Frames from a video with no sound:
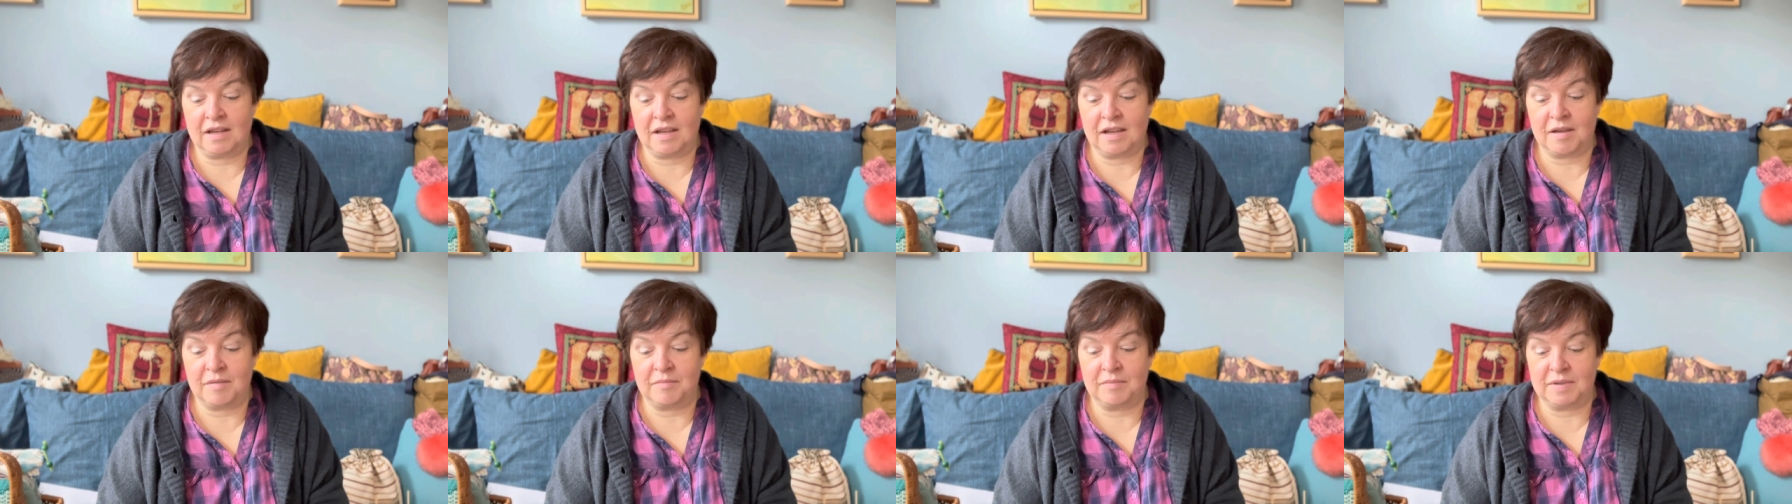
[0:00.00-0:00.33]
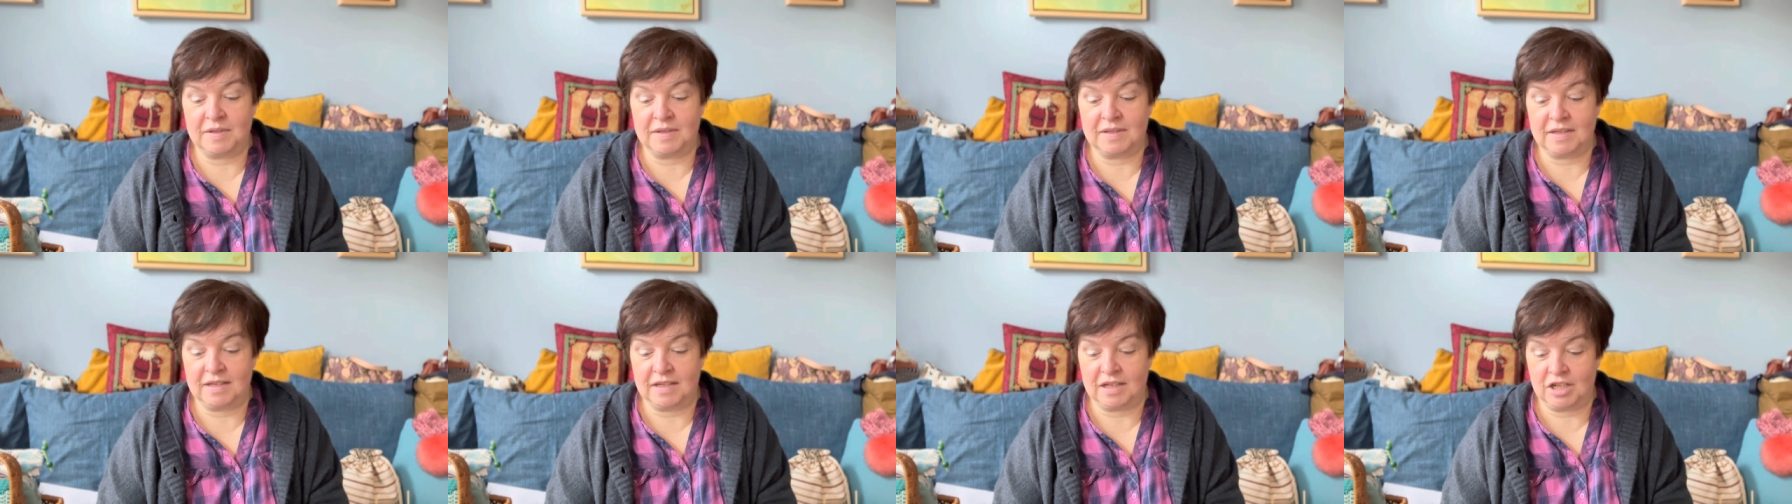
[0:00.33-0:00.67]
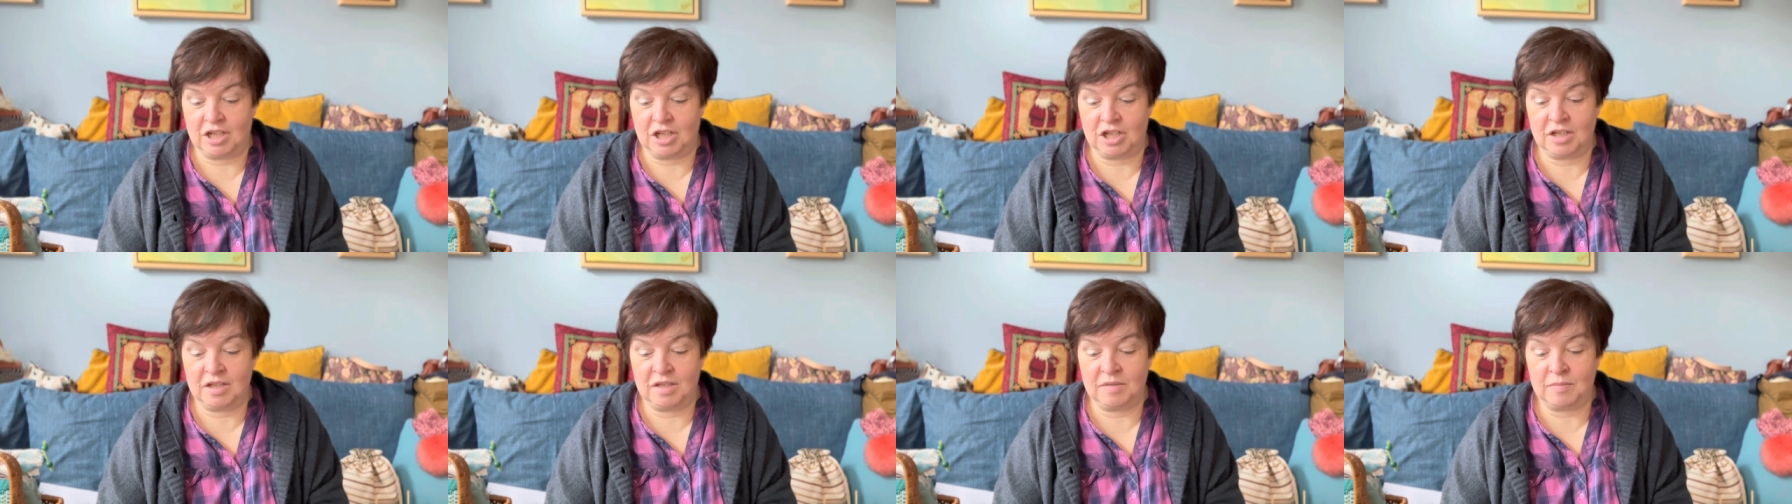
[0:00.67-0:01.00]
Up
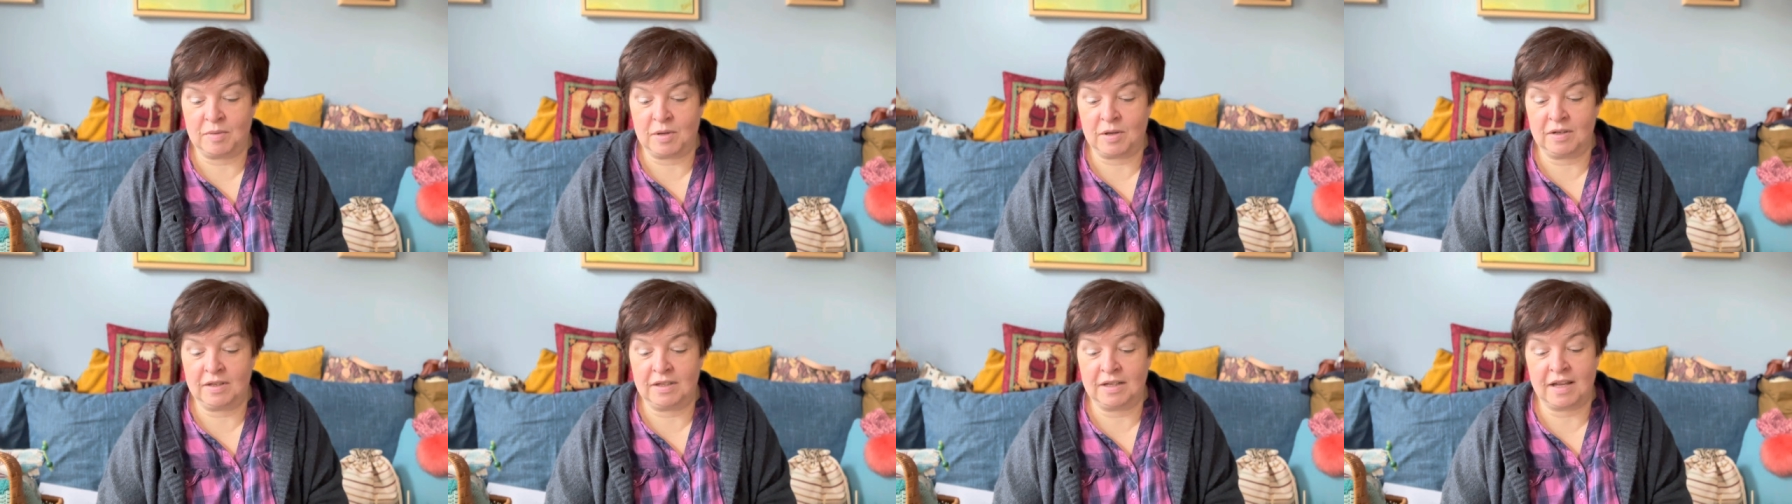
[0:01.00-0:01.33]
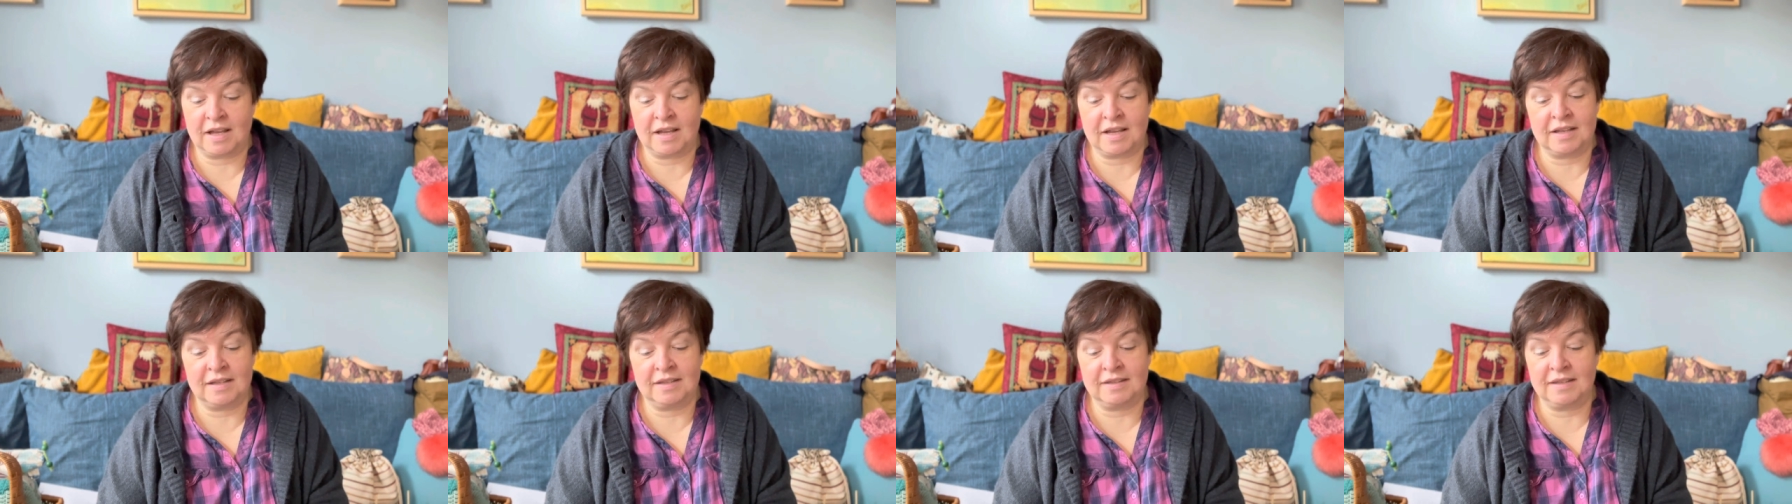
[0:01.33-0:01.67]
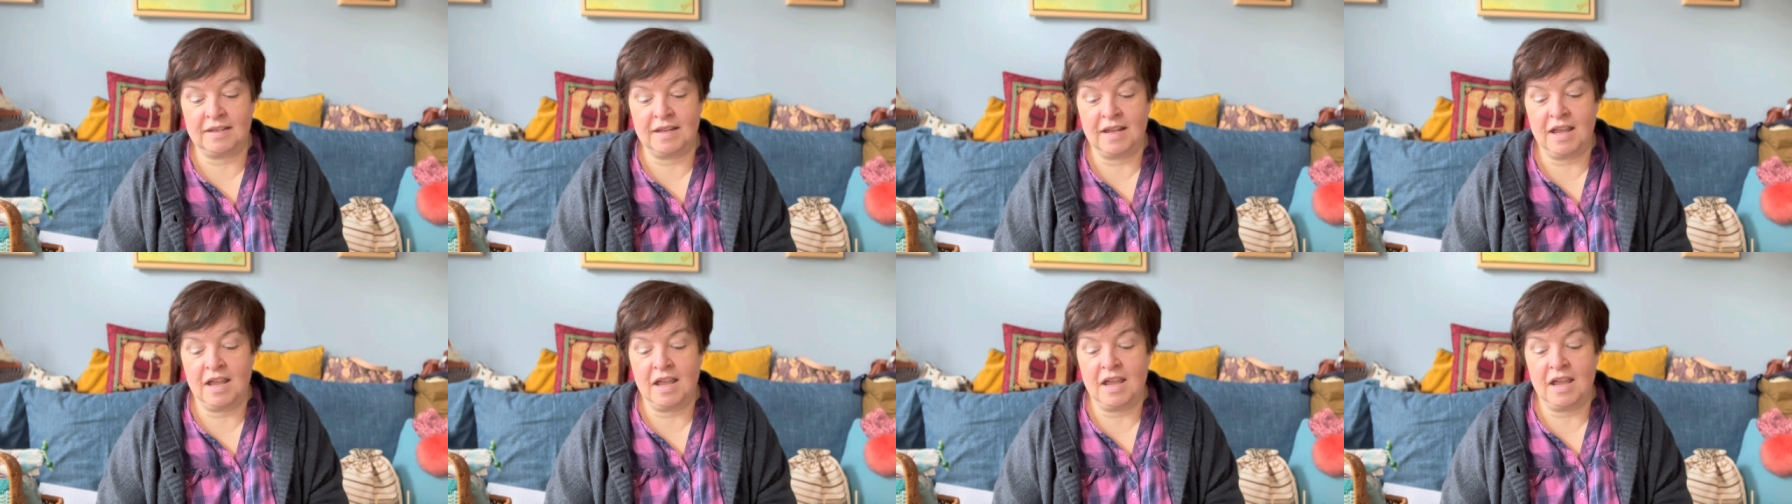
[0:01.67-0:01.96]
Stitches podcast